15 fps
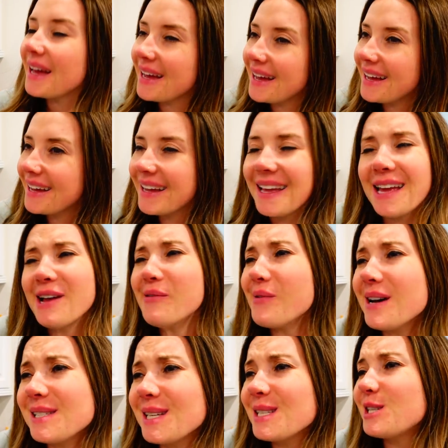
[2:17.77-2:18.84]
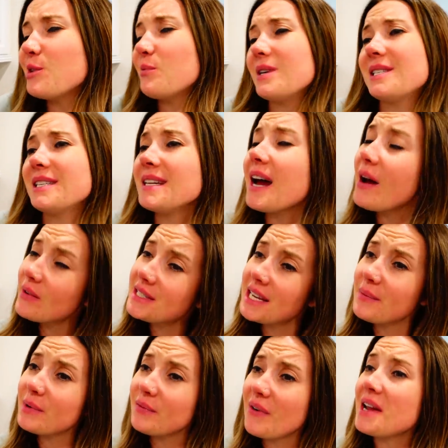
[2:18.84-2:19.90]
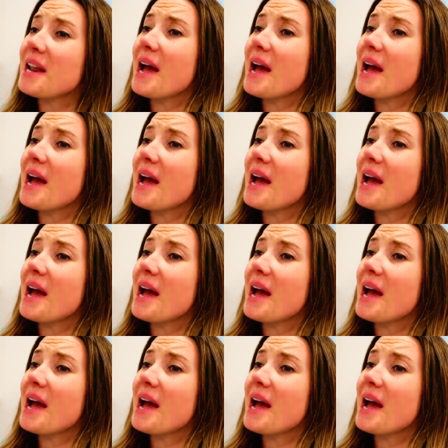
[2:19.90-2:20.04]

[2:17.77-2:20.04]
Eh, it wasn't too busy. I was able to find